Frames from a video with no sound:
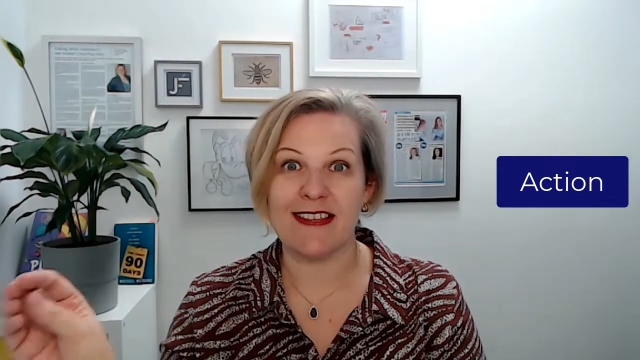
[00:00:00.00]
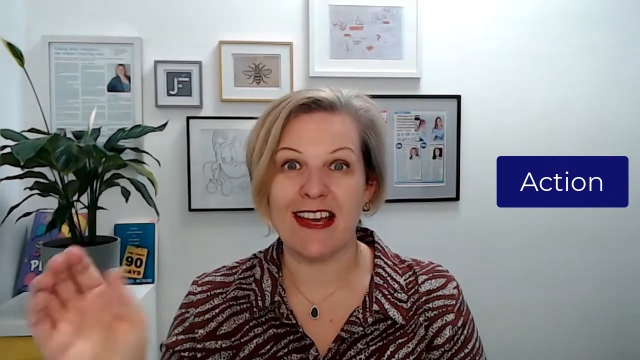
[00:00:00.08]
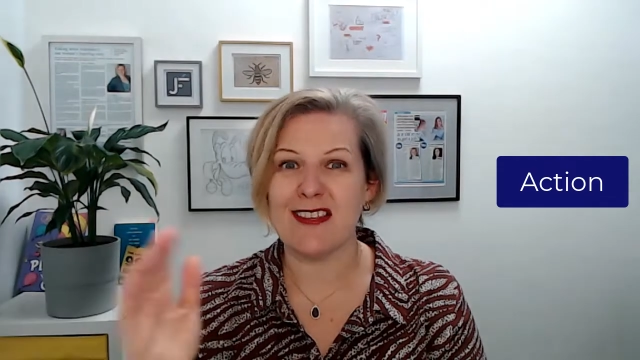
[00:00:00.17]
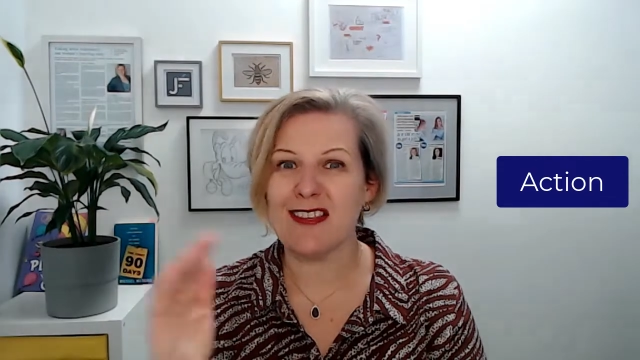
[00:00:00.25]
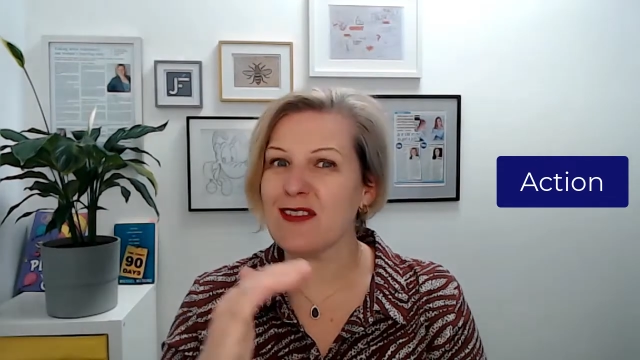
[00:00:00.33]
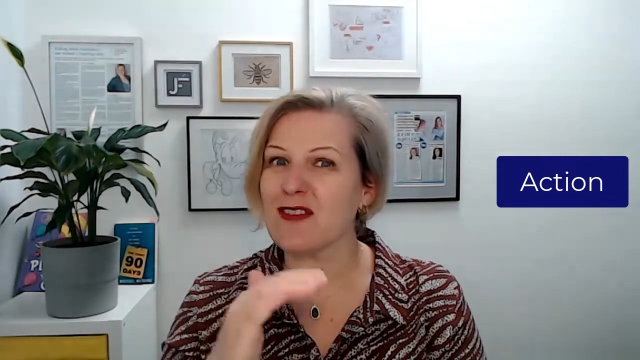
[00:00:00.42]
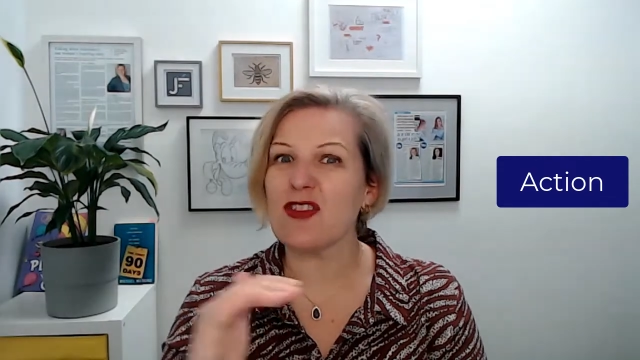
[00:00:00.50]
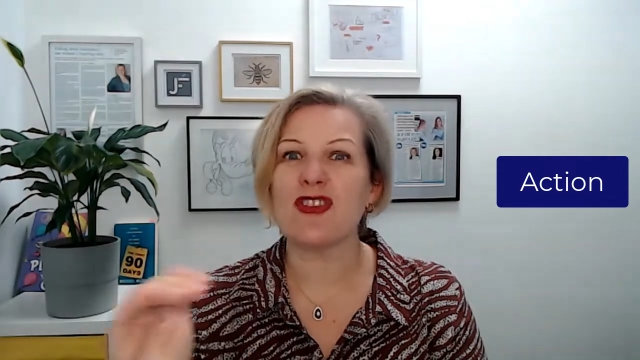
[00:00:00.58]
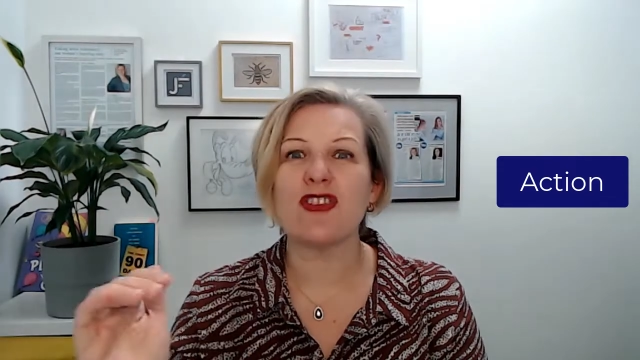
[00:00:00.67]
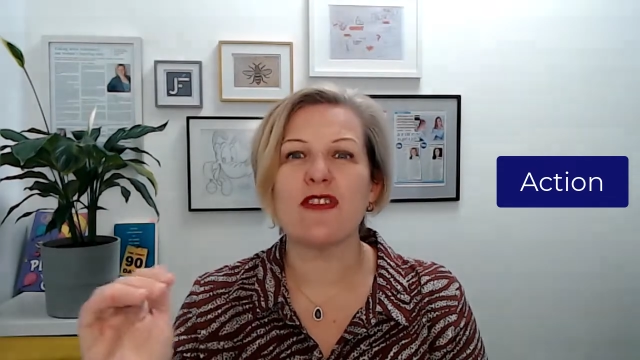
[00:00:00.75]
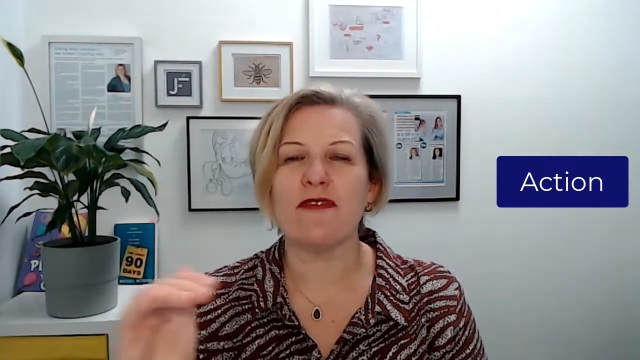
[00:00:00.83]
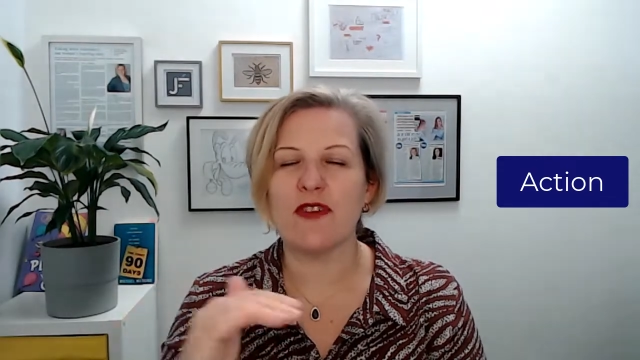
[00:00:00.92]
Okay, so those are
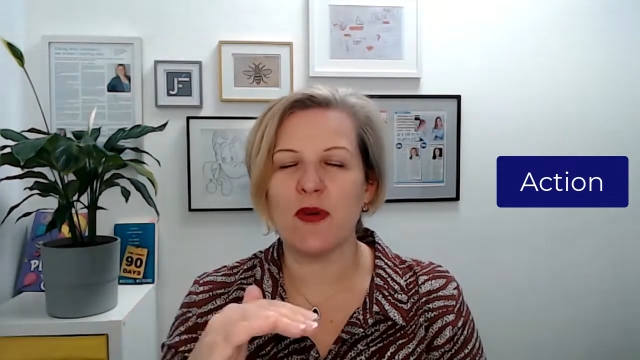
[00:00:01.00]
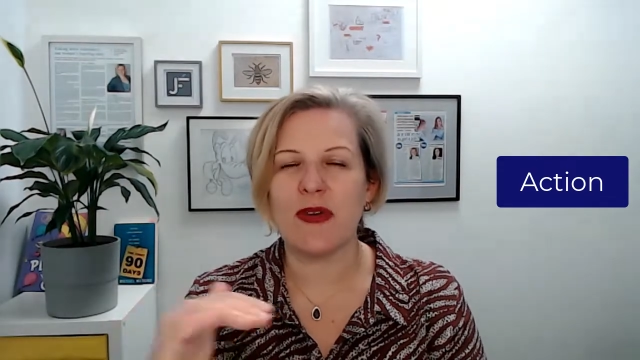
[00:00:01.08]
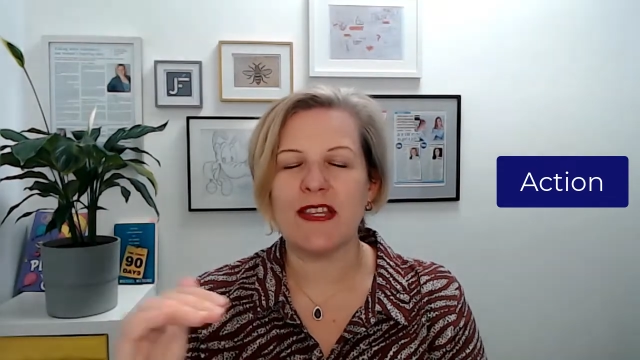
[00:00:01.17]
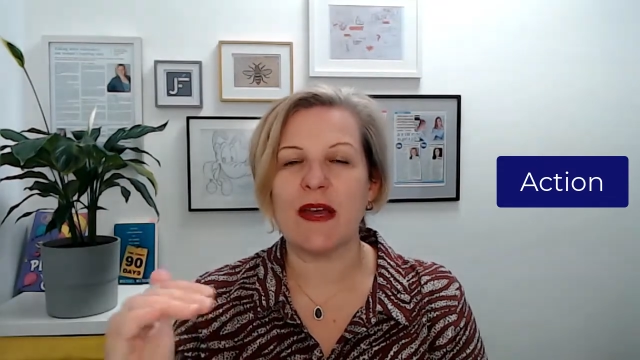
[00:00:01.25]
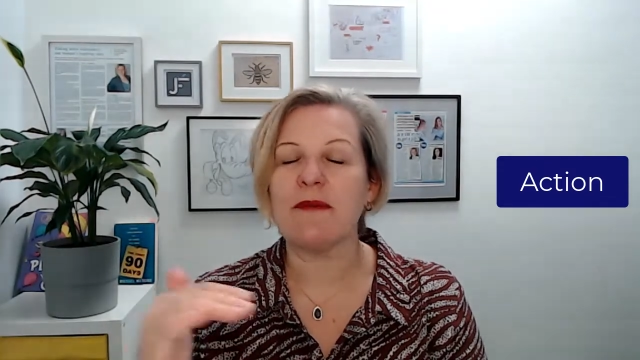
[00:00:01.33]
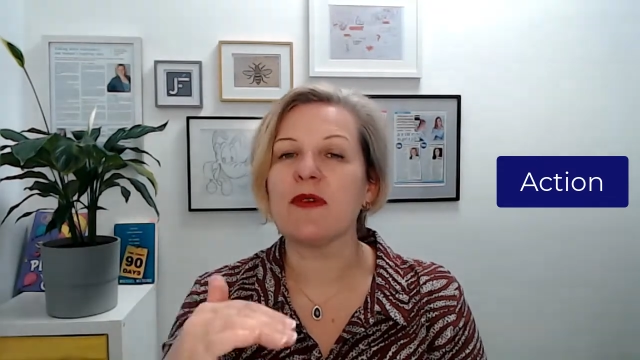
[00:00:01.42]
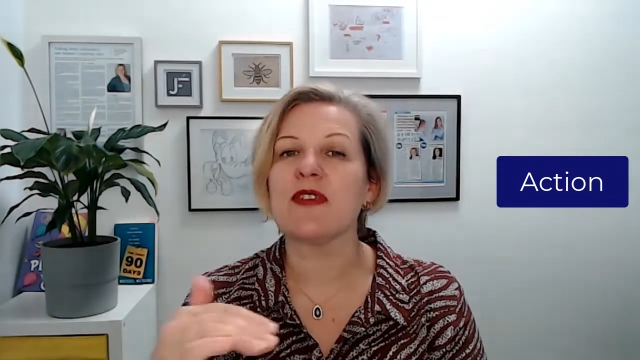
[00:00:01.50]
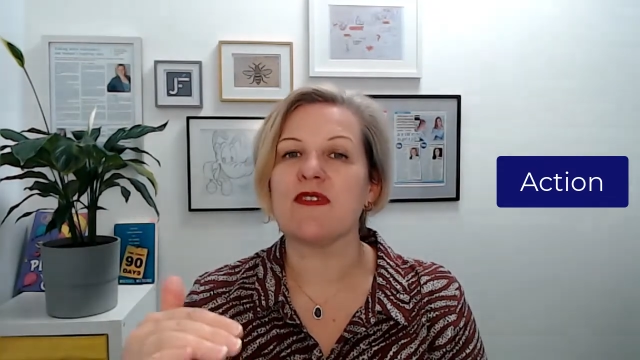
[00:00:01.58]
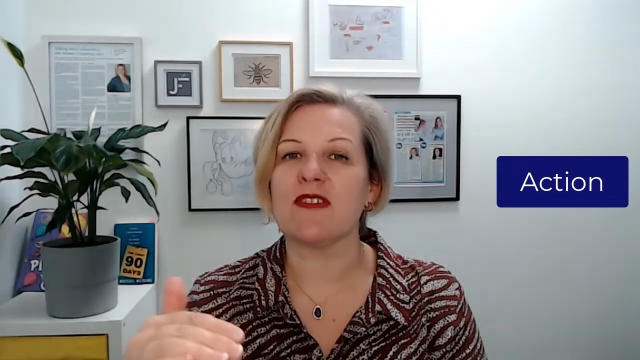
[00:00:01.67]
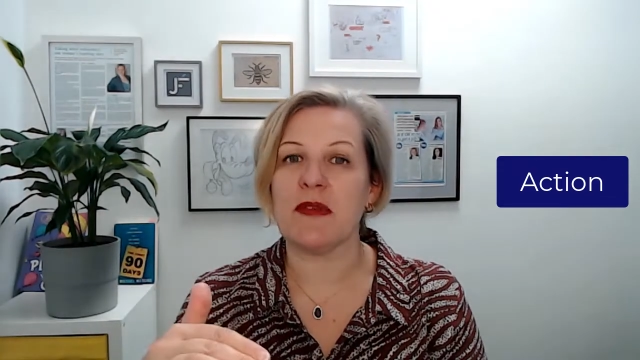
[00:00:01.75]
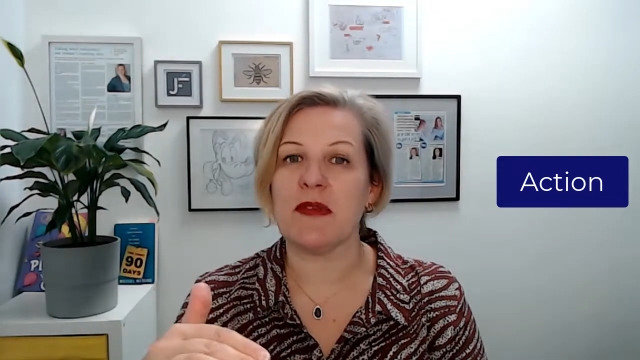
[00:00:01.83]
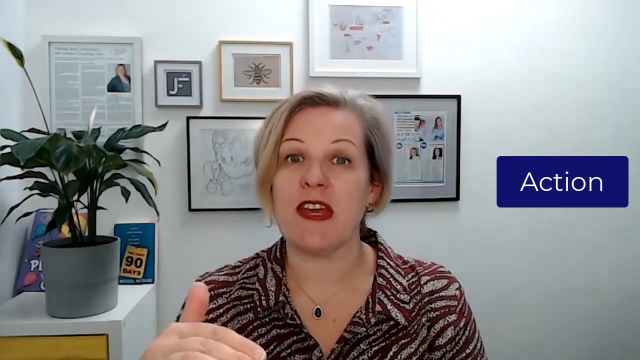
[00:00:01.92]
just a few examples of
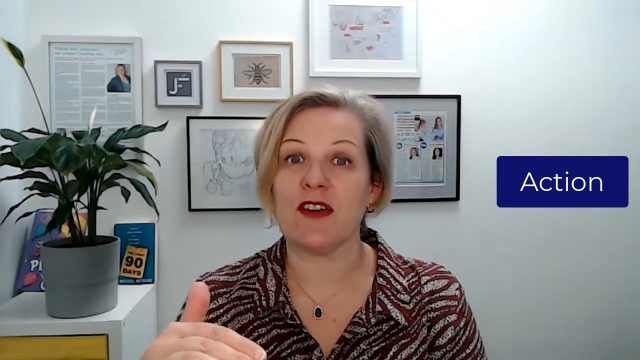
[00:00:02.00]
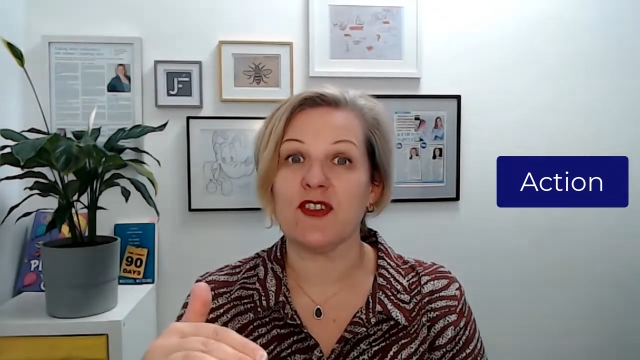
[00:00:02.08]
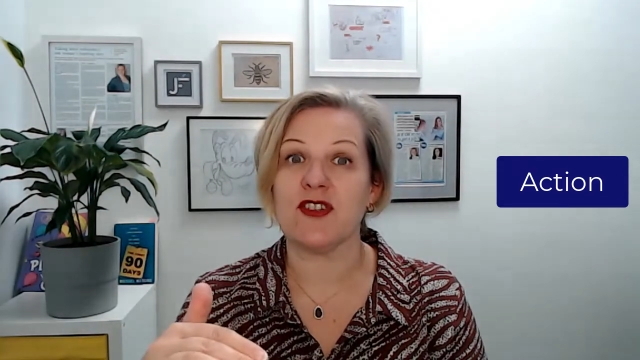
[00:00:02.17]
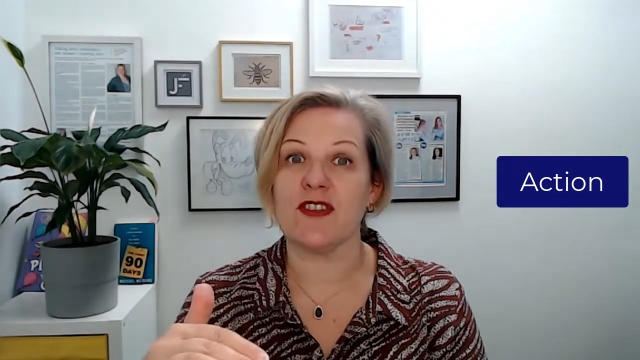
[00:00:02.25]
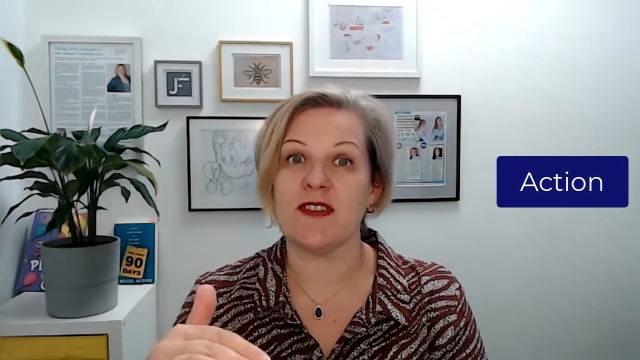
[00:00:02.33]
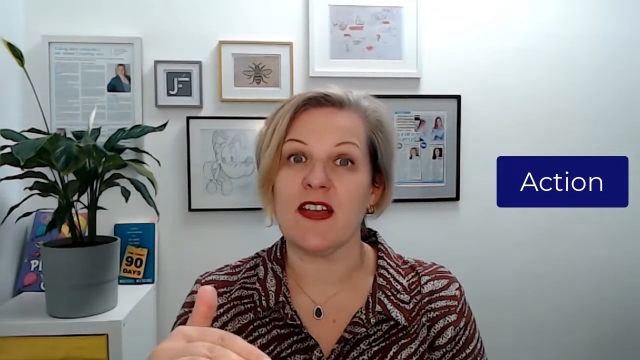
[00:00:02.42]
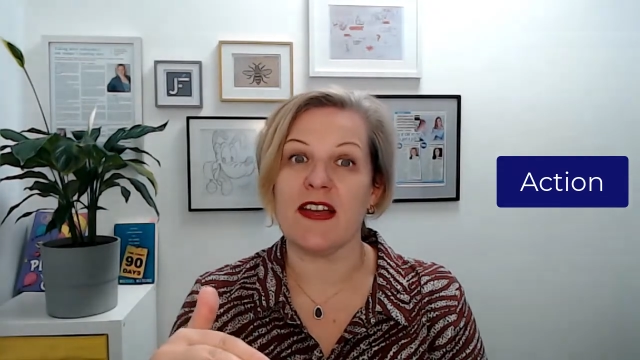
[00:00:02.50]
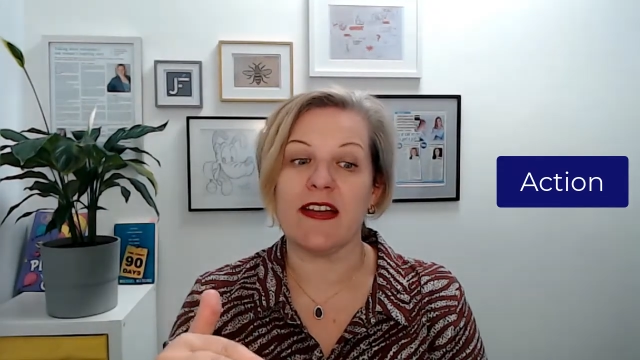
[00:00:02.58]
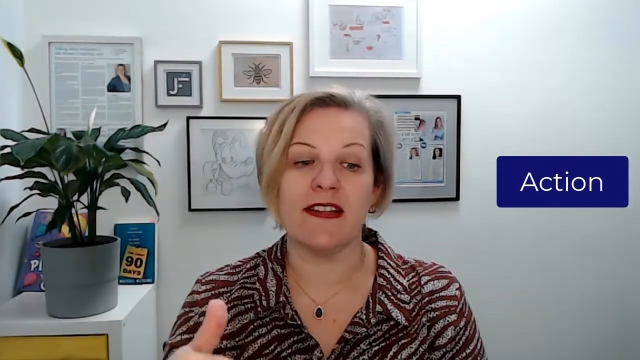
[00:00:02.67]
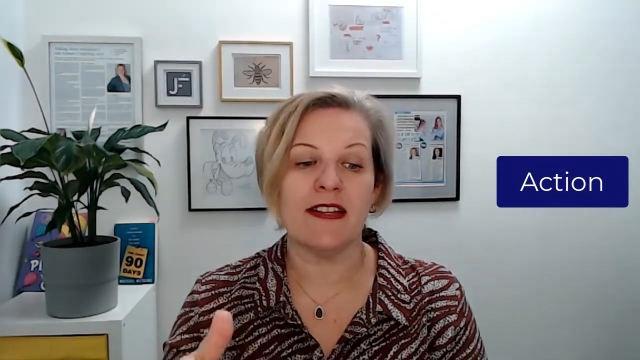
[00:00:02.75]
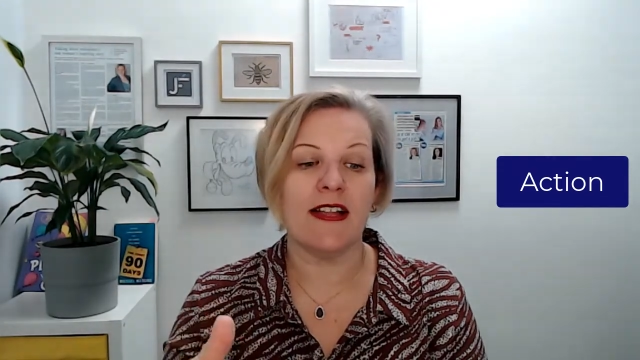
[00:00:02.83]
some of the actions there.